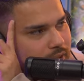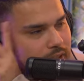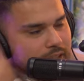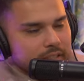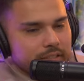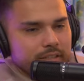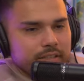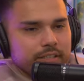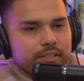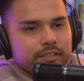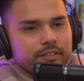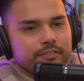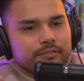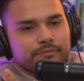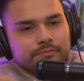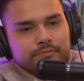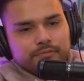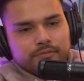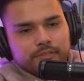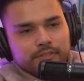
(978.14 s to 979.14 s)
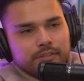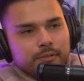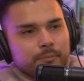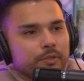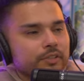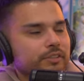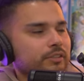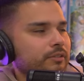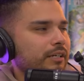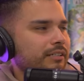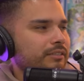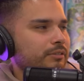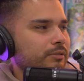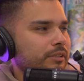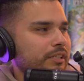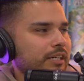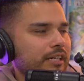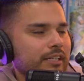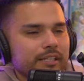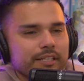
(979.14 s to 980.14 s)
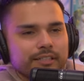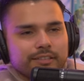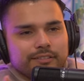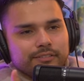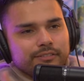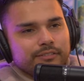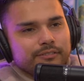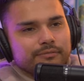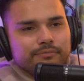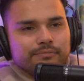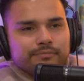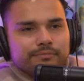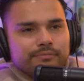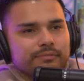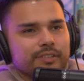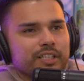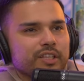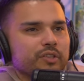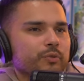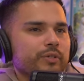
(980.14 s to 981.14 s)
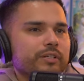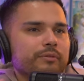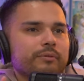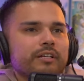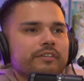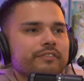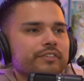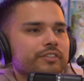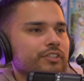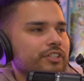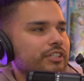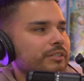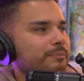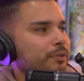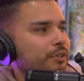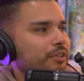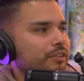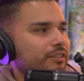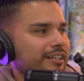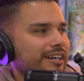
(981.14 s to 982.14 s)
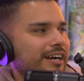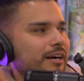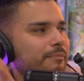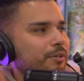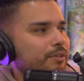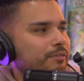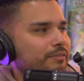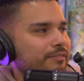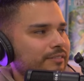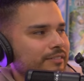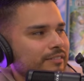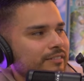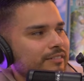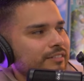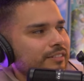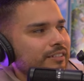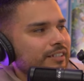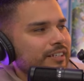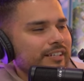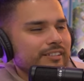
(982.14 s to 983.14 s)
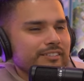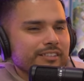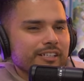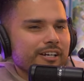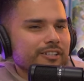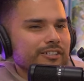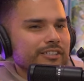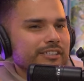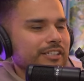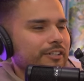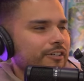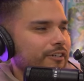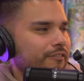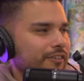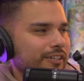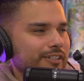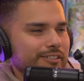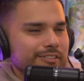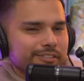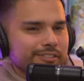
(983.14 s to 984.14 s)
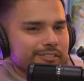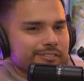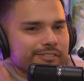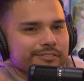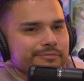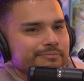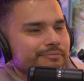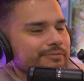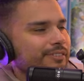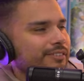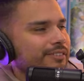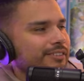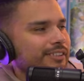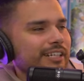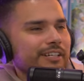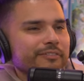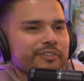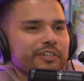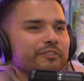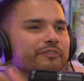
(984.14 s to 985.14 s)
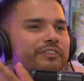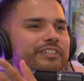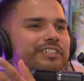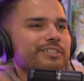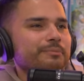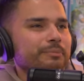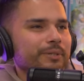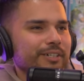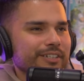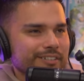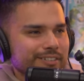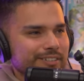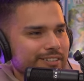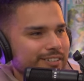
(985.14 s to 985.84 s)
and then the person I was with got like the the three or whatever, the cheeseburger, the combo. Yeah. And I was like, I'll just eat her fries. She's not even gonna finish the burger.